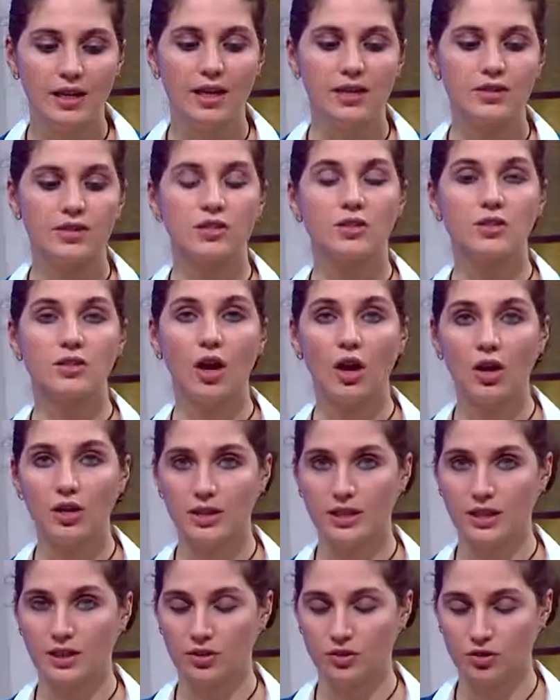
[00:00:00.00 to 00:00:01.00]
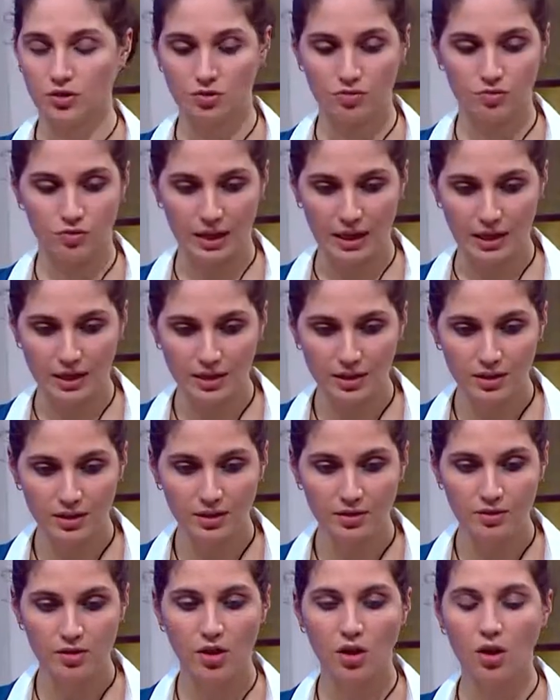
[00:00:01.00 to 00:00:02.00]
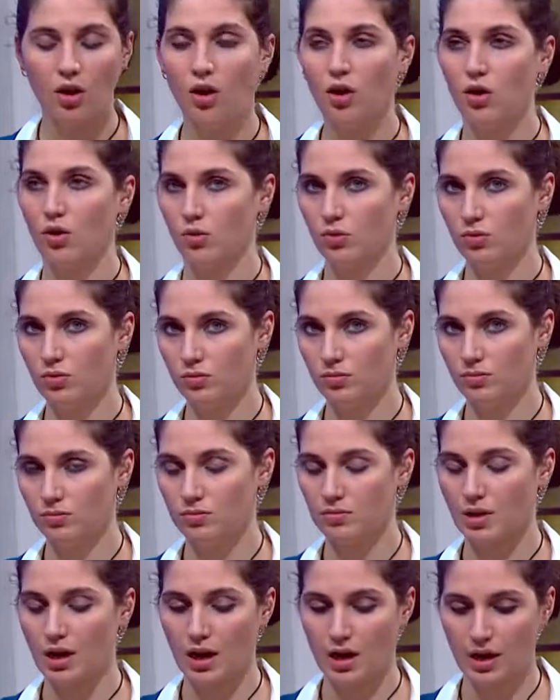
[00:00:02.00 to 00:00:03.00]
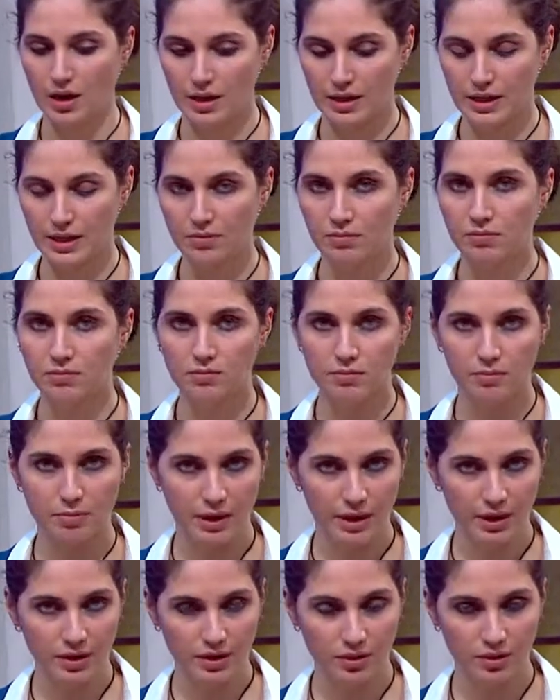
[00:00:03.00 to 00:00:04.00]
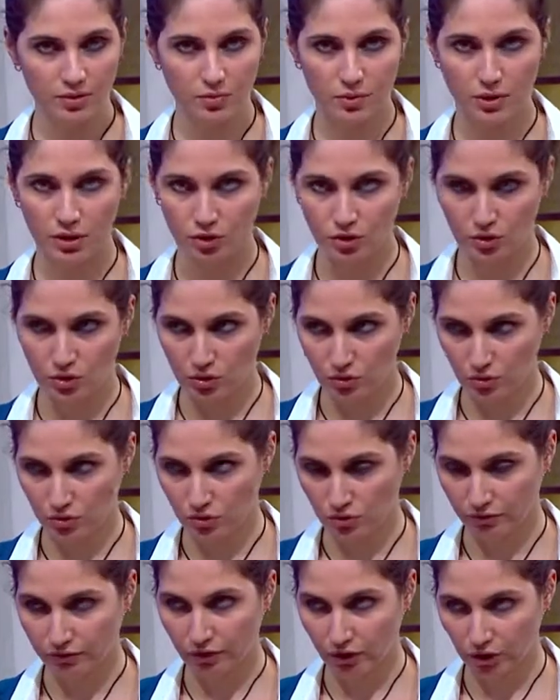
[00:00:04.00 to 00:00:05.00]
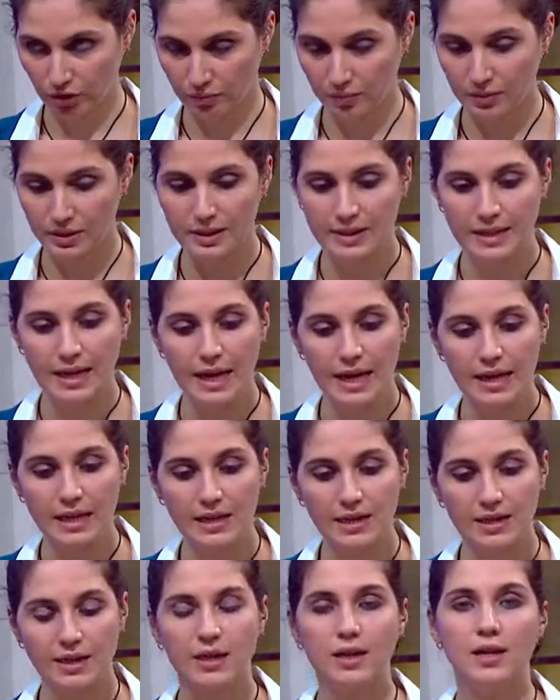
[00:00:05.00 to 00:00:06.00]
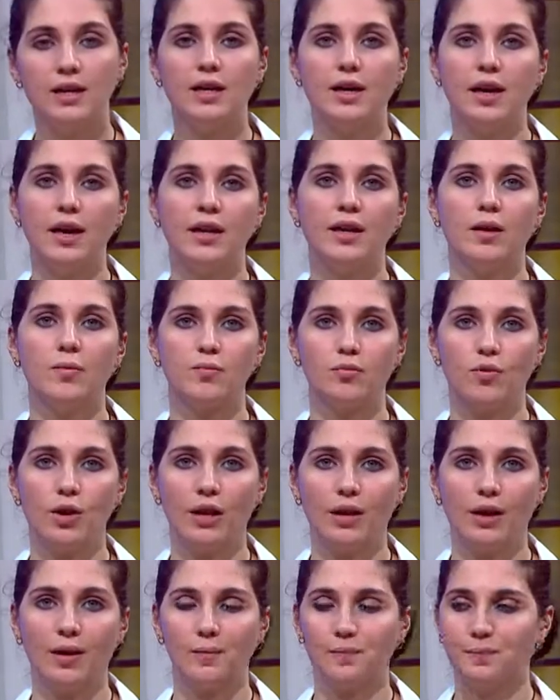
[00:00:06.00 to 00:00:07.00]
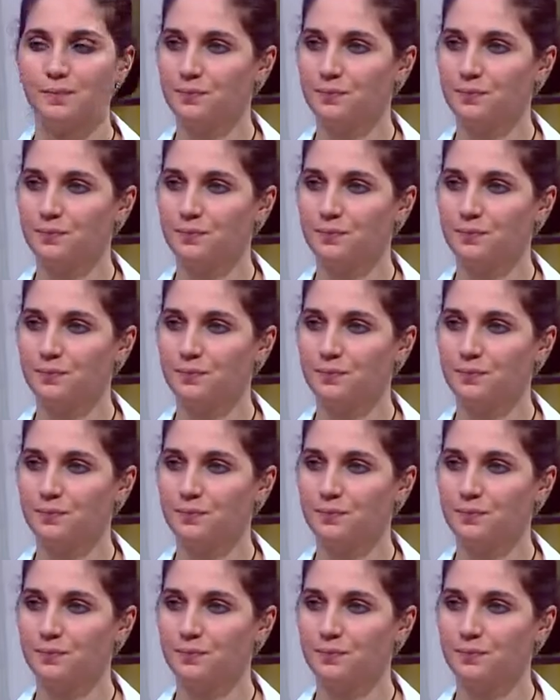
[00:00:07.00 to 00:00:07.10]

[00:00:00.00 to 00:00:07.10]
It's starting to rain. Oh, I blank. We need to use verb take an umbrella.